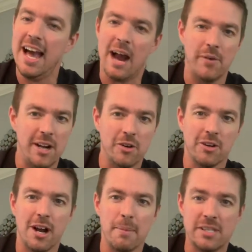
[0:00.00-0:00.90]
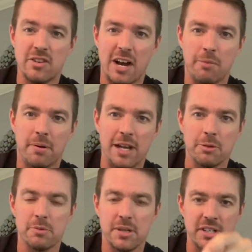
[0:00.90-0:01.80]
I read all your comments, try to reply to them
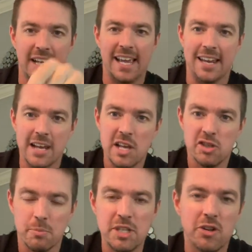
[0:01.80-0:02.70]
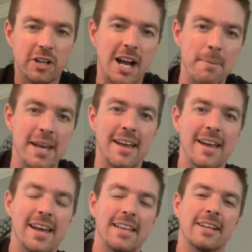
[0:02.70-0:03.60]
as much as I can. So be sure to comment
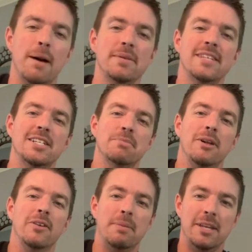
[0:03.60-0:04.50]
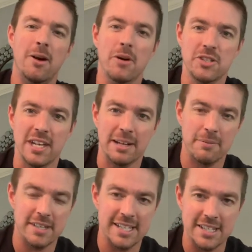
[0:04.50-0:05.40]
in the comment section below. Let me know what you'd like me
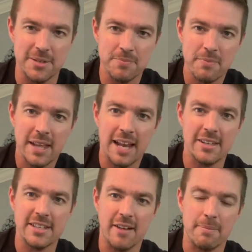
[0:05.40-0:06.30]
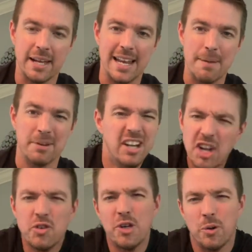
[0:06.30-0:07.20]
to teach. I'll see if I can make it happen.
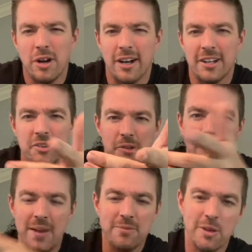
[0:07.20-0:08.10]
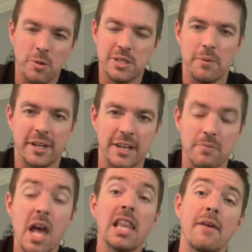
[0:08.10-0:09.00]
Country or non-country, right? We'll see what we can do.
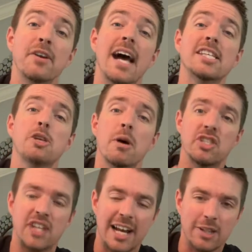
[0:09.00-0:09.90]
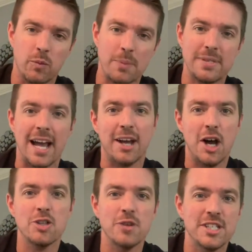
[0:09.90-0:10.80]
Love you guys so much. Check out the website,
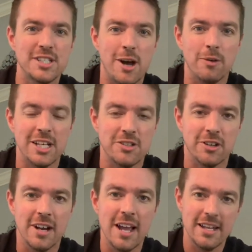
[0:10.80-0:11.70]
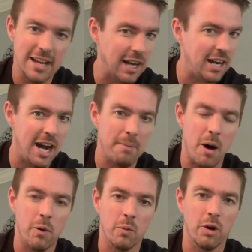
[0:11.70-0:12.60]
CountrySongTeacher.com.
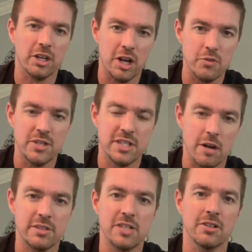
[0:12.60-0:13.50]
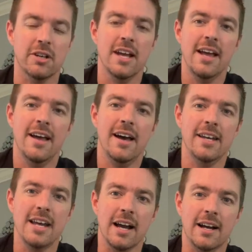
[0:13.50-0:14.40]
All one word,
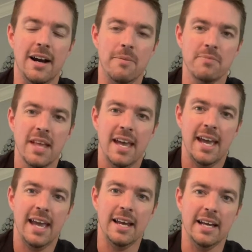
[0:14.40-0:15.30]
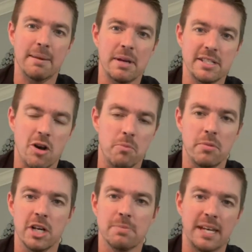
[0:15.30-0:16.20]
CountrySongTeacher.com. And get my
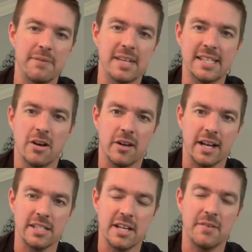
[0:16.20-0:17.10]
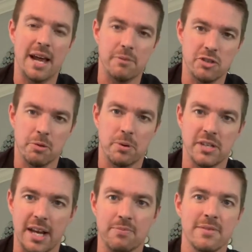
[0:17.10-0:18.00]
songbooks, my DVDs, all that kind of stuff. And I would sure
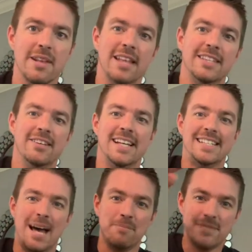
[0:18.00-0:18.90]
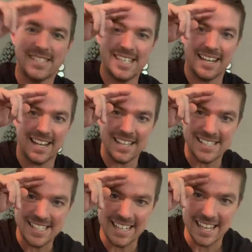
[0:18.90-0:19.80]
appreciate it. Till next time. See
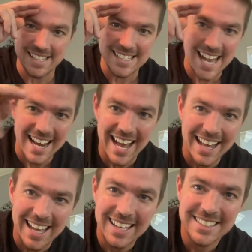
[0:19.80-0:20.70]
you on the other side. Holla.